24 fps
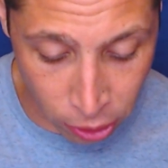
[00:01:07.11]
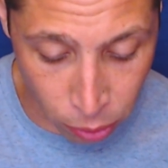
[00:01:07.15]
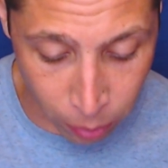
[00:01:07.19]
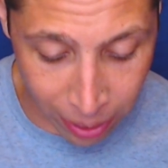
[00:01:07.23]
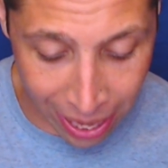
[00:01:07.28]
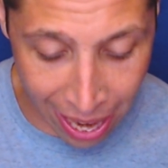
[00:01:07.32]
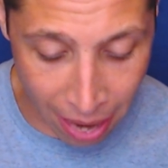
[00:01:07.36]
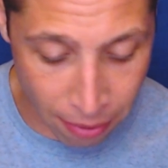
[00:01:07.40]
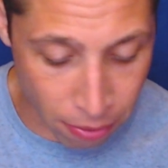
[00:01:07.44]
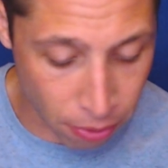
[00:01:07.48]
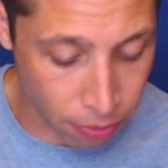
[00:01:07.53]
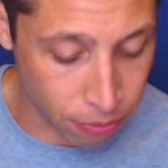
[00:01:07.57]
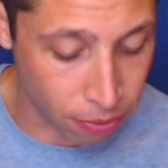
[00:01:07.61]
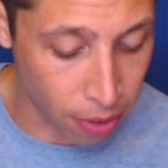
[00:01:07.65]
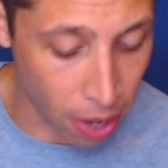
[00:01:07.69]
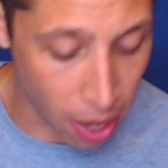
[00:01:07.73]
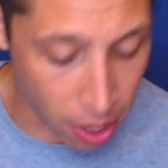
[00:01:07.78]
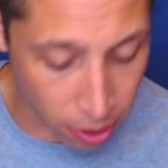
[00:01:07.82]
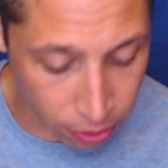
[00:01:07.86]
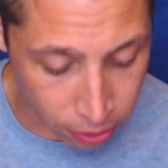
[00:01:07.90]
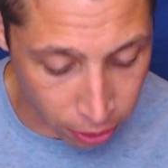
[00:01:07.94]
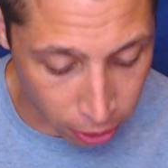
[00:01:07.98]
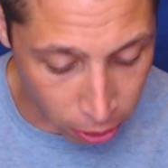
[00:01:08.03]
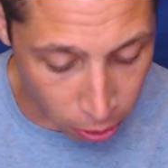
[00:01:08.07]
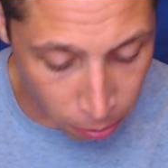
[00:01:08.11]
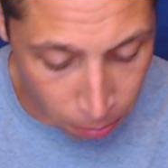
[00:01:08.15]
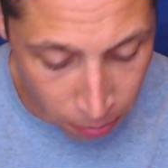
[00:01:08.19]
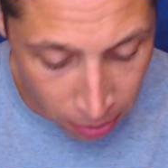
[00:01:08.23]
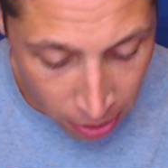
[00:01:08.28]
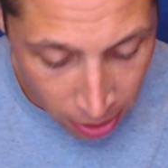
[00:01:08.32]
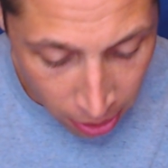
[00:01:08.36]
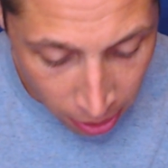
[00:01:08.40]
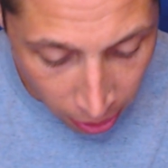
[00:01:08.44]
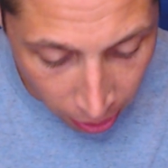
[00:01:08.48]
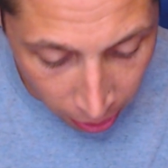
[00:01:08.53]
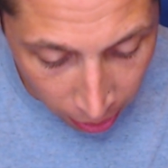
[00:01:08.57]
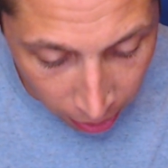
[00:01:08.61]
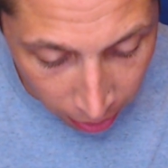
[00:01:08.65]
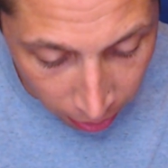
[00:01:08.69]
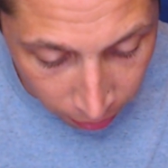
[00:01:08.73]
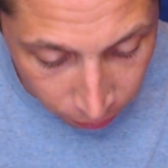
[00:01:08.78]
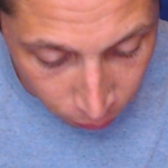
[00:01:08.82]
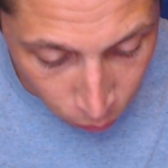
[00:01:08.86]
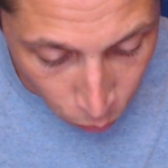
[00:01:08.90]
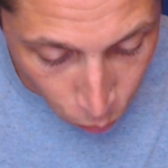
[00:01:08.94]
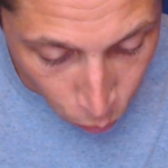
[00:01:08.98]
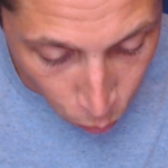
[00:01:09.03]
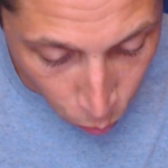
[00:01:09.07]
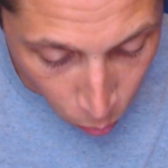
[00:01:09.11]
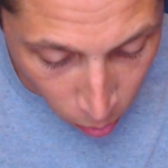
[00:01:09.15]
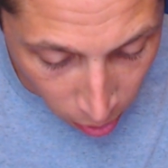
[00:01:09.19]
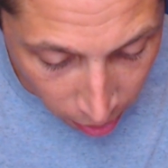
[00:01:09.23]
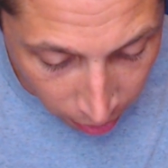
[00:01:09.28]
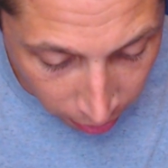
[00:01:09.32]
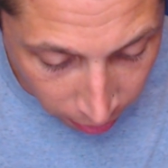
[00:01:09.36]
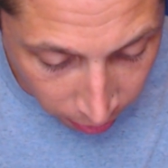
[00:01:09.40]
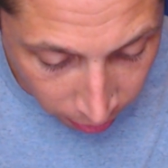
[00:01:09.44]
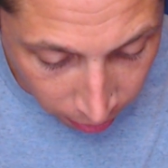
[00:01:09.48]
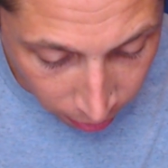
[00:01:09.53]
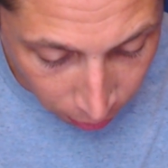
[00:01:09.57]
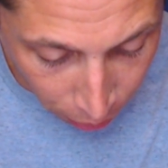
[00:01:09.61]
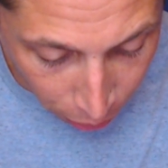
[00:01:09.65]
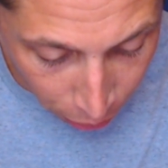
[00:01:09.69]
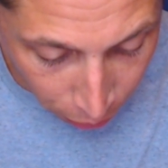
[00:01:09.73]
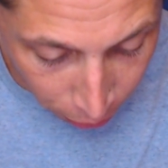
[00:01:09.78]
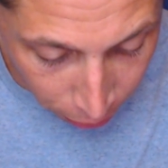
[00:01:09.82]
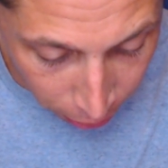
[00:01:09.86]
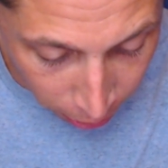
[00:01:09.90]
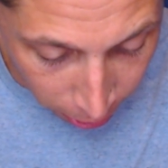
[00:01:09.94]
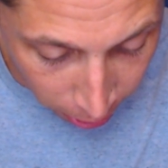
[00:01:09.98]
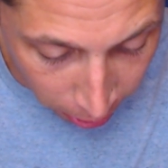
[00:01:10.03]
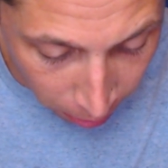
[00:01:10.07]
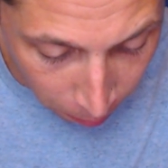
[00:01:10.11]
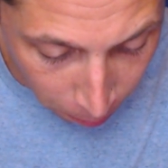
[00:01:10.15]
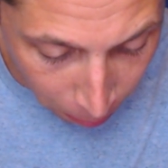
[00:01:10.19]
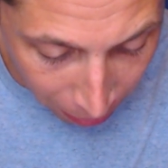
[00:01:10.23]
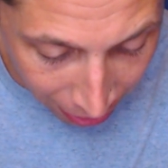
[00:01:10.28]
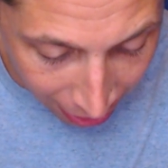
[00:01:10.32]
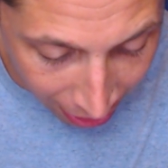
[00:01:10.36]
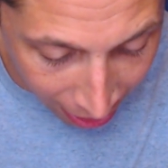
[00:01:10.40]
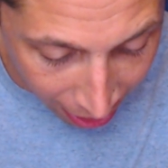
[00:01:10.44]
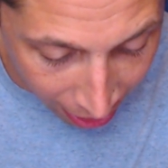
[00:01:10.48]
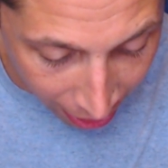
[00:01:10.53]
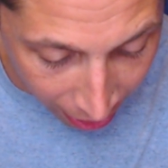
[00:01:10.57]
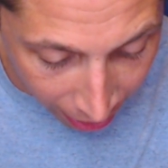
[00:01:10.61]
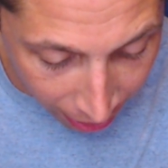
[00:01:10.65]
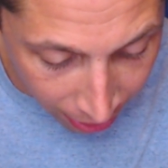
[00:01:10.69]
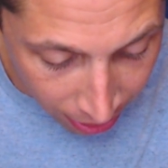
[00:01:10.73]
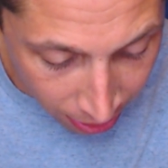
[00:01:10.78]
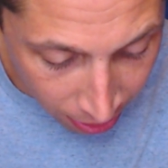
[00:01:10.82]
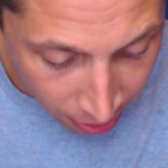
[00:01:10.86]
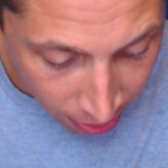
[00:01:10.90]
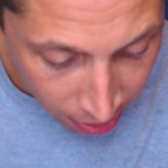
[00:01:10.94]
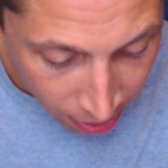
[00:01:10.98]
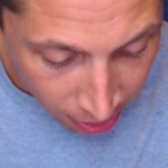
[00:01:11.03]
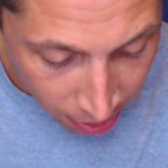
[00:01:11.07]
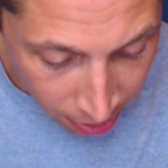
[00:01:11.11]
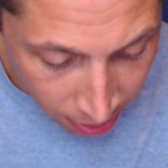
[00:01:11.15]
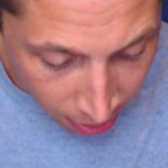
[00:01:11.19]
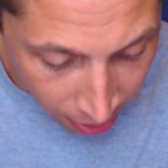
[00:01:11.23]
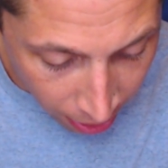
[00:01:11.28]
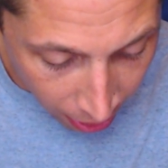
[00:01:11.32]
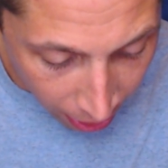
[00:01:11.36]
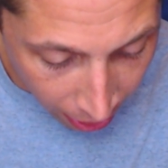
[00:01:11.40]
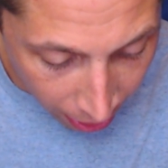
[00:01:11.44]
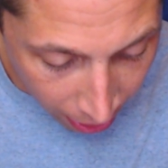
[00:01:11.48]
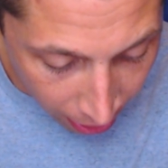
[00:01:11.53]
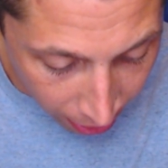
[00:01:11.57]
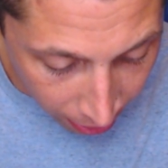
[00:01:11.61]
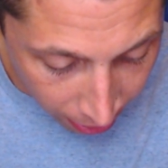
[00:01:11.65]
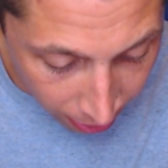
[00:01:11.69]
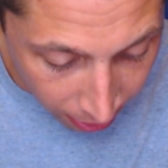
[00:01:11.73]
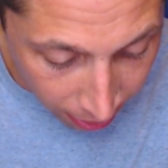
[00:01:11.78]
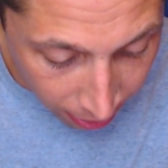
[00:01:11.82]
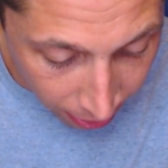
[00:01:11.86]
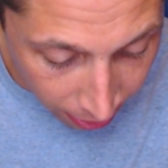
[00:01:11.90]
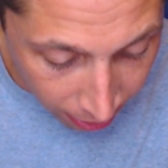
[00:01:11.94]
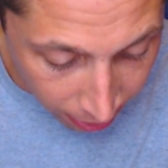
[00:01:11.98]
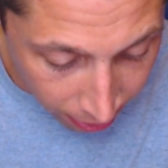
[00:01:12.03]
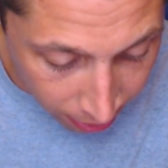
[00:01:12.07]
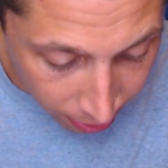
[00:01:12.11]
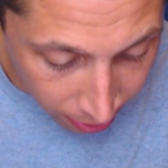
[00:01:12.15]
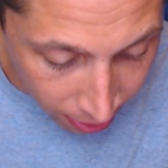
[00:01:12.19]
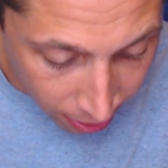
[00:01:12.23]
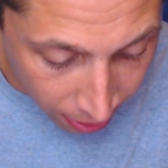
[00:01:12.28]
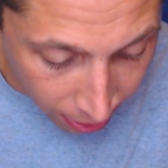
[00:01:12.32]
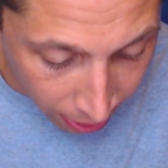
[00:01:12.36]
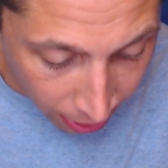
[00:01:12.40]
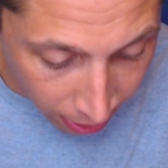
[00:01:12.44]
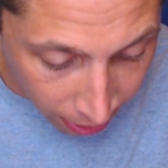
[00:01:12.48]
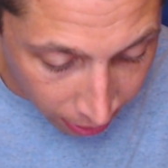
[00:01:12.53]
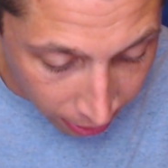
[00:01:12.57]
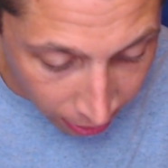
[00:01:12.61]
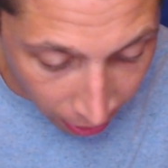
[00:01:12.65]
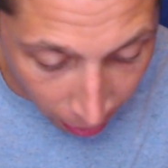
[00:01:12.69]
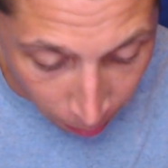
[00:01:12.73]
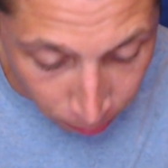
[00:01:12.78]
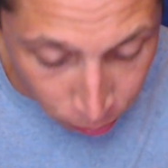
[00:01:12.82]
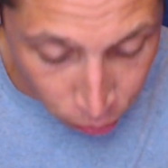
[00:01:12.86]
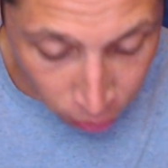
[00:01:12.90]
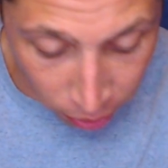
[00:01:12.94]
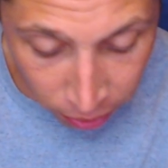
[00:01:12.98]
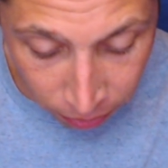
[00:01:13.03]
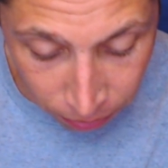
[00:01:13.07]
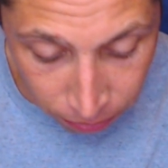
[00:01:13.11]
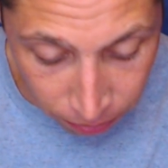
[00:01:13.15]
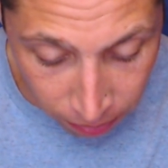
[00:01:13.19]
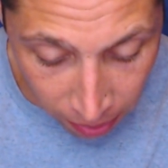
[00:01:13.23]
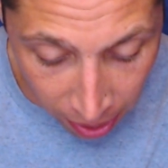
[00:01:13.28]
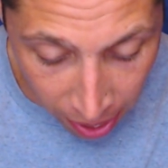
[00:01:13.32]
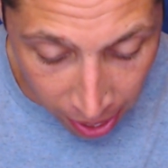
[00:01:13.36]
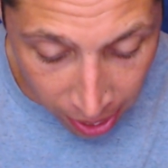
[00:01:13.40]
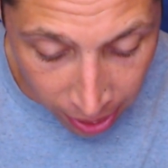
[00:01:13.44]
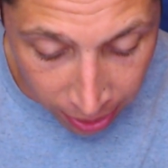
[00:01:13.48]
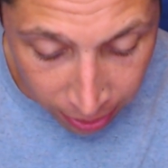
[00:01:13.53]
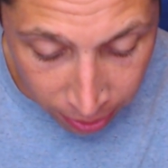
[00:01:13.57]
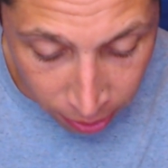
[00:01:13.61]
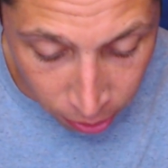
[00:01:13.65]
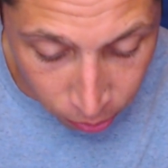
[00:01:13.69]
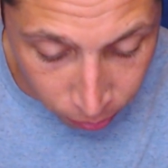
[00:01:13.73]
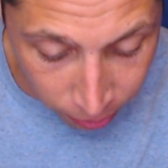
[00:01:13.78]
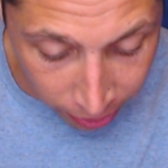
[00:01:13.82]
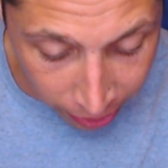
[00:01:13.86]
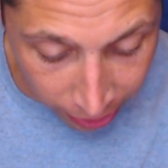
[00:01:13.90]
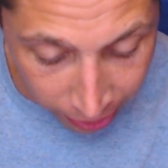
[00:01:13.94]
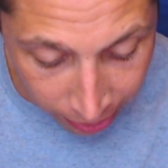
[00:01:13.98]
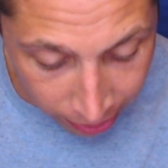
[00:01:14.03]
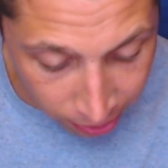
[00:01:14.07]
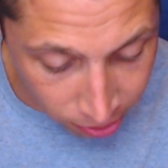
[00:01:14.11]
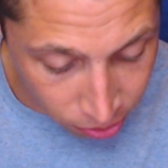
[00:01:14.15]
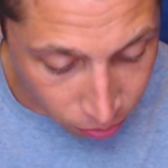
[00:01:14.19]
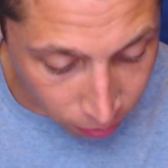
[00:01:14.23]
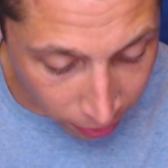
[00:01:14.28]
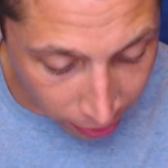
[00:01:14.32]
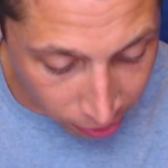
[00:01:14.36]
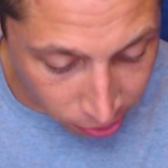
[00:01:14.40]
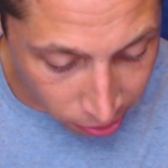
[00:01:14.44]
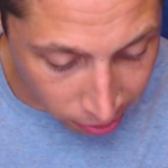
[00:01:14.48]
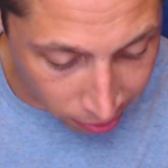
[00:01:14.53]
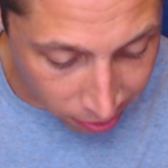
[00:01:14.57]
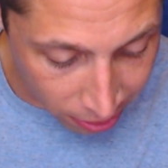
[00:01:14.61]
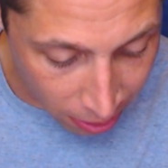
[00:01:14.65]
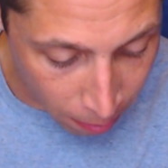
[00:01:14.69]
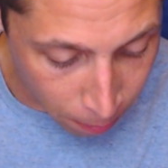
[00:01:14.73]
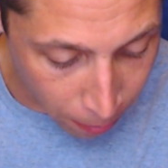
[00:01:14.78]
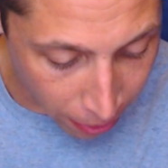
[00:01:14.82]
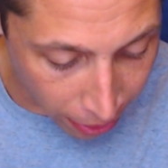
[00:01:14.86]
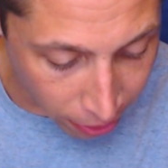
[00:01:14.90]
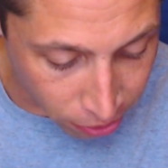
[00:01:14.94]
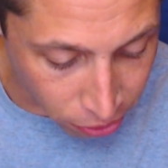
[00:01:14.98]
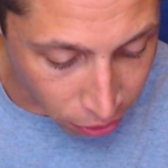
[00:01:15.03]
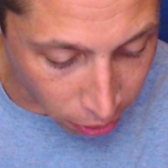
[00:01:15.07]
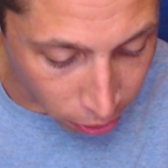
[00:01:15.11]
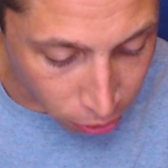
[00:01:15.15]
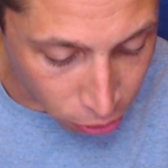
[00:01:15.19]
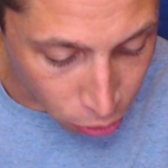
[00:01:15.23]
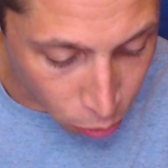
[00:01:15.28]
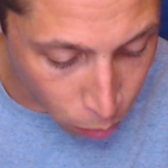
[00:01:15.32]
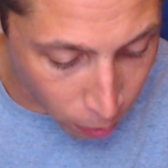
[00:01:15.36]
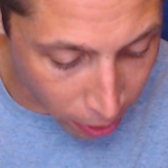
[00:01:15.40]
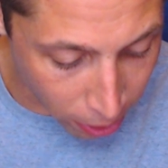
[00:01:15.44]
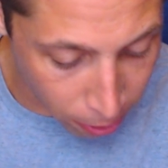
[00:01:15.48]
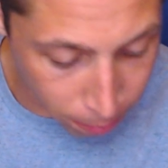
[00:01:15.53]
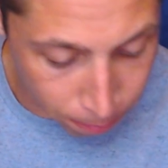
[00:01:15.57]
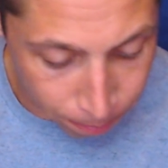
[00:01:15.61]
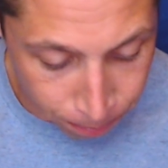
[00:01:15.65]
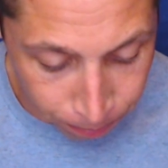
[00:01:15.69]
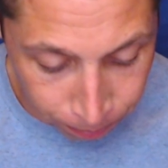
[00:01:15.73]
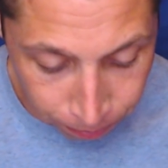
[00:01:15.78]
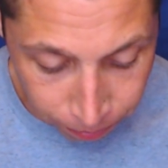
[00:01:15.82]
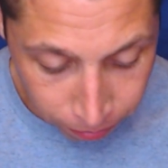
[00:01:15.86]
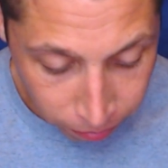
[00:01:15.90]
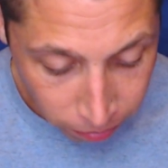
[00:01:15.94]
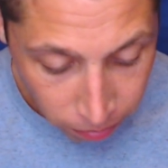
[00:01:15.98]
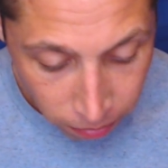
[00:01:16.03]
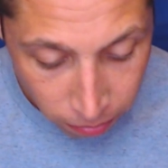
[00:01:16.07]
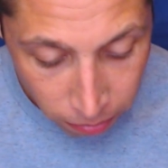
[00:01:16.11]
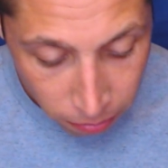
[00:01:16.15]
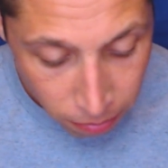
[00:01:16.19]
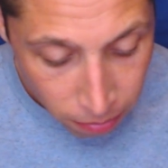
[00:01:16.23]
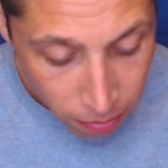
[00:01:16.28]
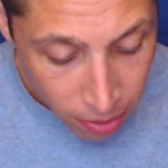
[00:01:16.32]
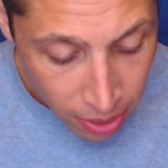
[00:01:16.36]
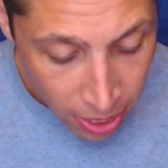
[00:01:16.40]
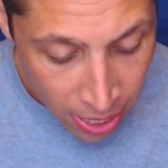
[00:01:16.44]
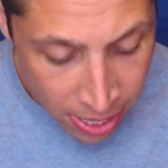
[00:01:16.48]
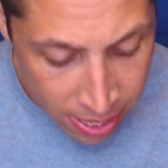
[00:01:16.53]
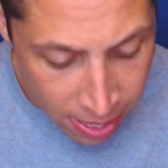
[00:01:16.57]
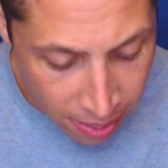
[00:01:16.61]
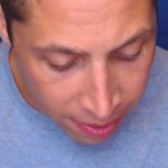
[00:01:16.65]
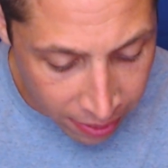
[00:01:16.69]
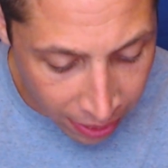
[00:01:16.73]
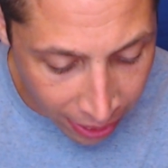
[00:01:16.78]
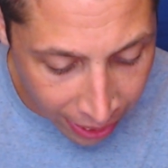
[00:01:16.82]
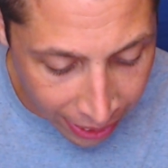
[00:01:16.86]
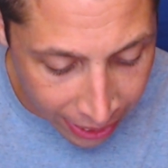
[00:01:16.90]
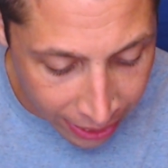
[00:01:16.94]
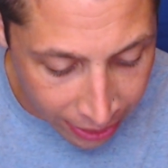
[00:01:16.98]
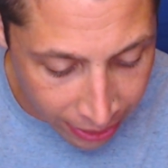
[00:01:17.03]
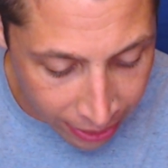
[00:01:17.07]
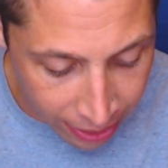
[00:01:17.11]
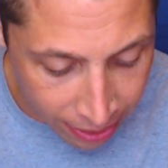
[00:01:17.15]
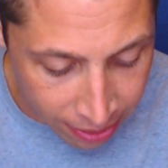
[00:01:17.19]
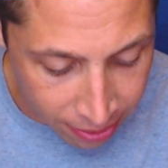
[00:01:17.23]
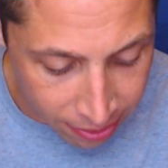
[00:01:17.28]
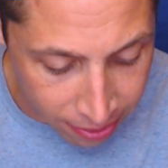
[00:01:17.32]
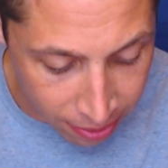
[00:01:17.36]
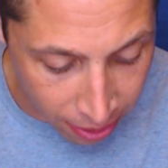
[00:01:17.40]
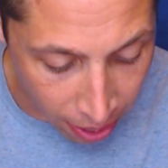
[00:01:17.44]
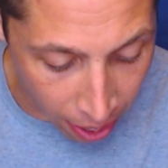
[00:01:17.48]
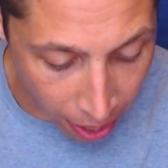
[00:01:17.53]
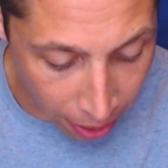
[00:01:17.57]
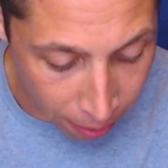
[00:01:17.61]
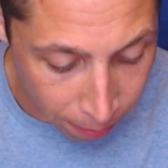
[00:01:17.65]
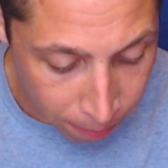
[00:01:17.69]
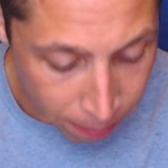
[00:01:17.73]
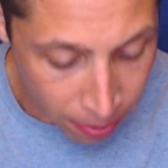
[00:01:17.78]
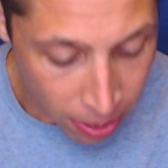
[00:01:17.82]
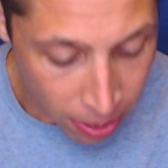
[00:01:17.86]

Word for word: So I have a volume of 1/3 pi, and then I'm trying to find the radius, right? So let's keep that as r squared. And then the height is 9.